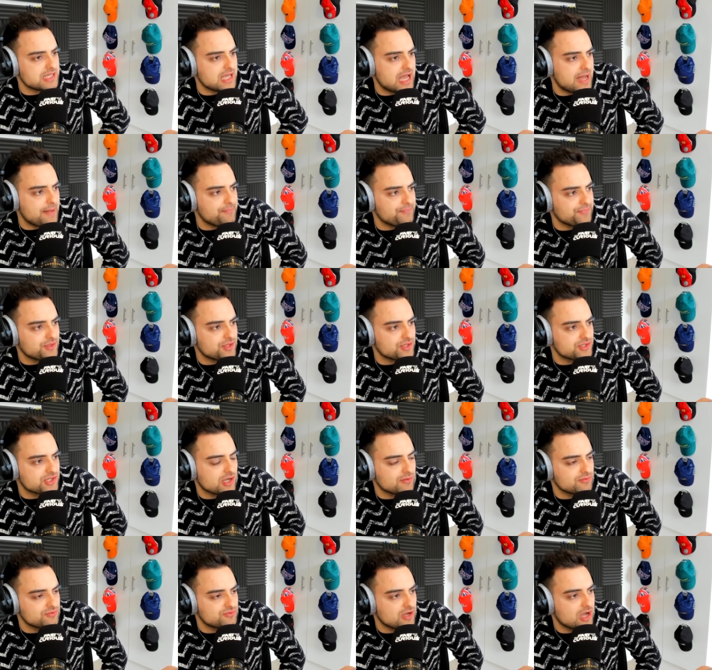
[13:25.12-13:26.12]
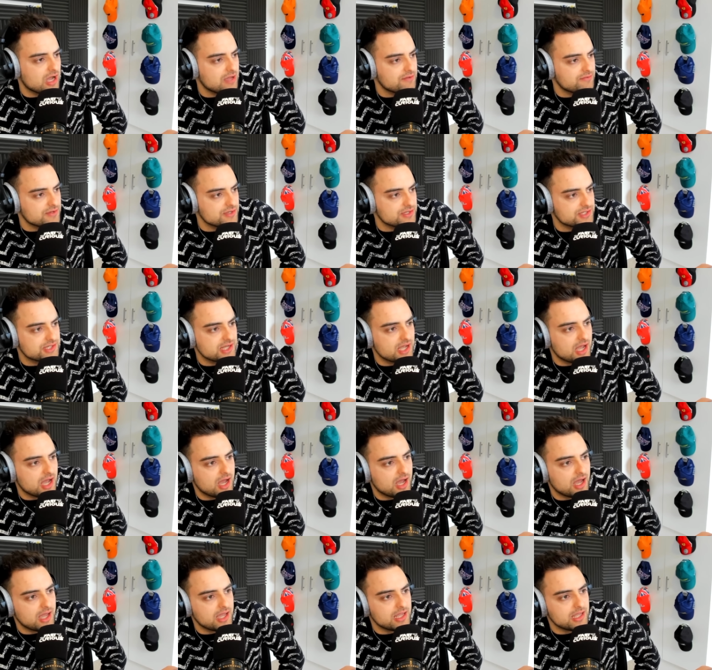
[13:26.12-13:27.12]
um, the top drivers,
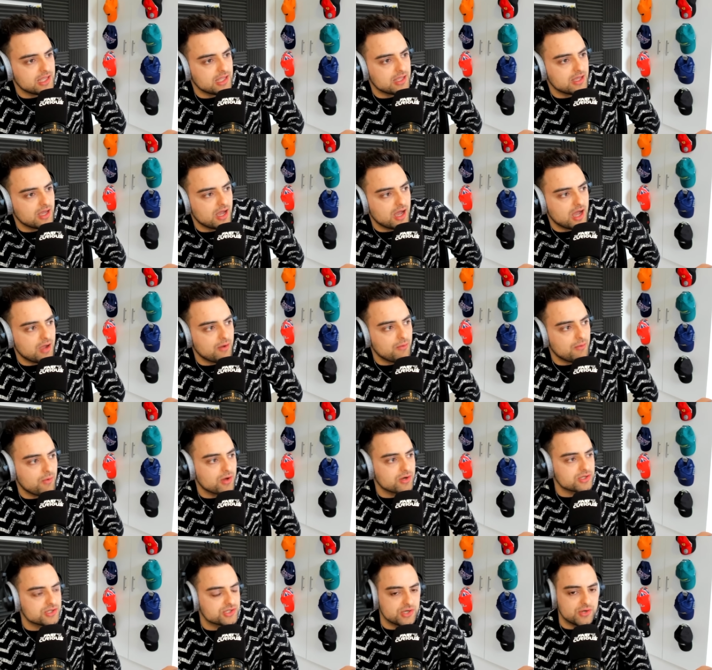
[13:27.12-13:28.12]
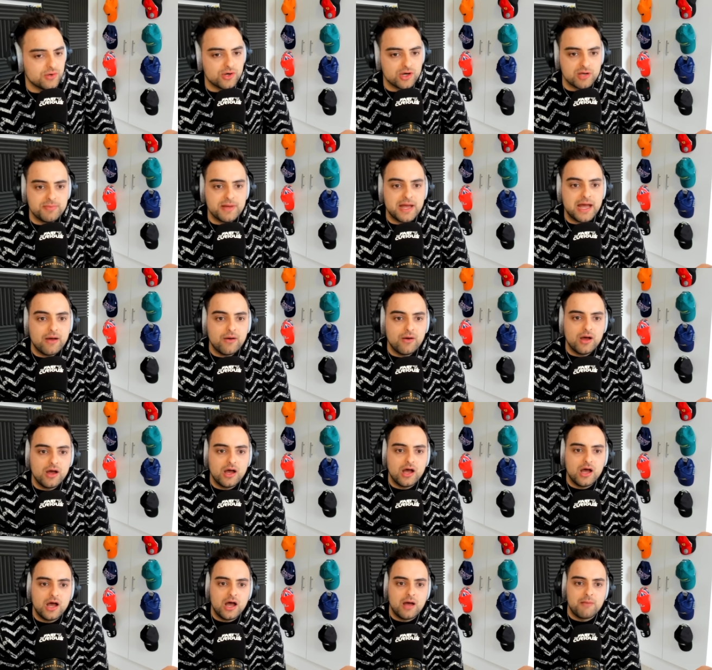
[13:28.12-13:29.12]
I I want to talk about
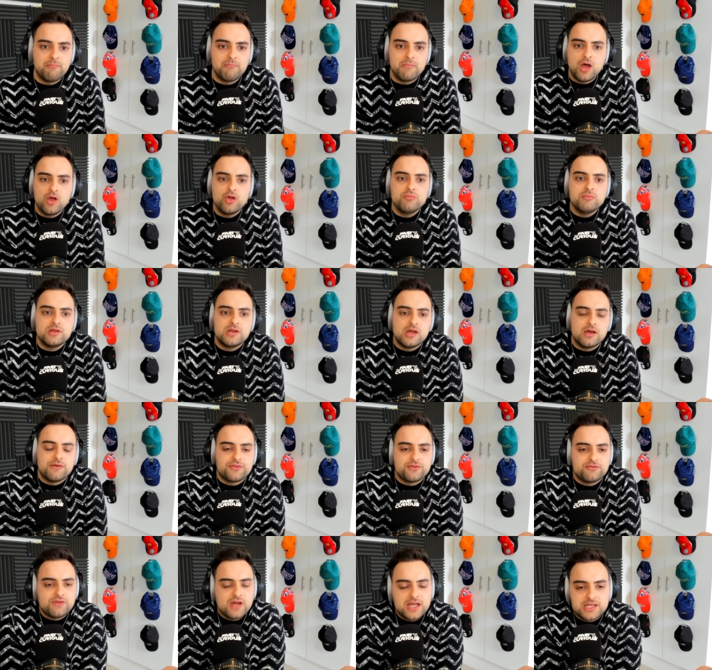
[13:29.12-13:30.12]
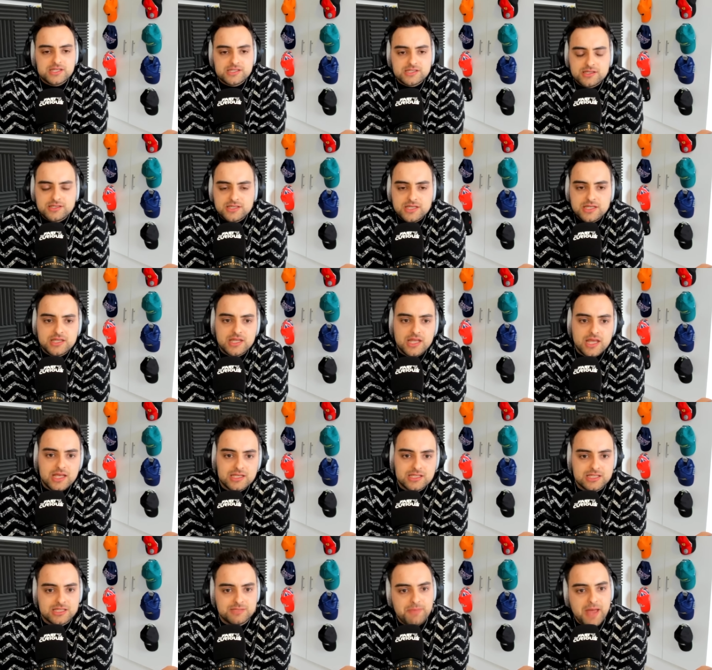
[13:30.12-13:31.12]
a moment of the race I didn't
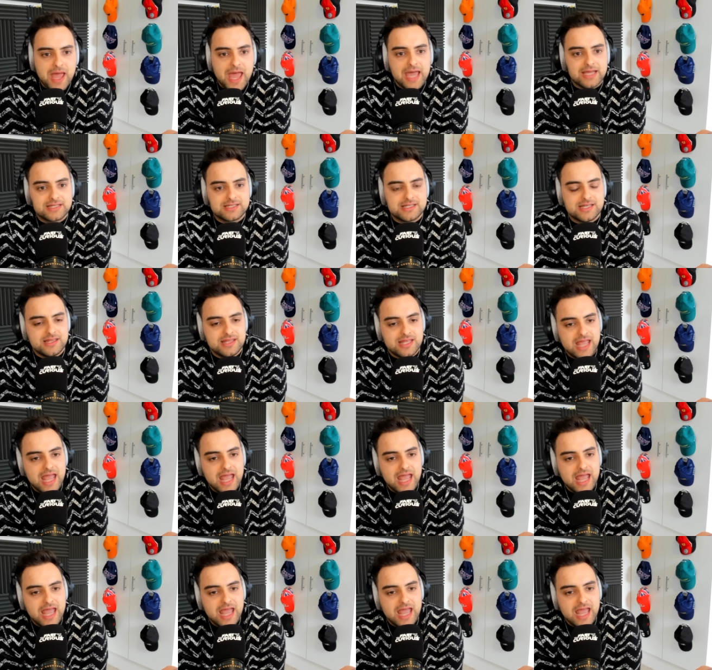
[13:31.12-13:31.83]
expect at the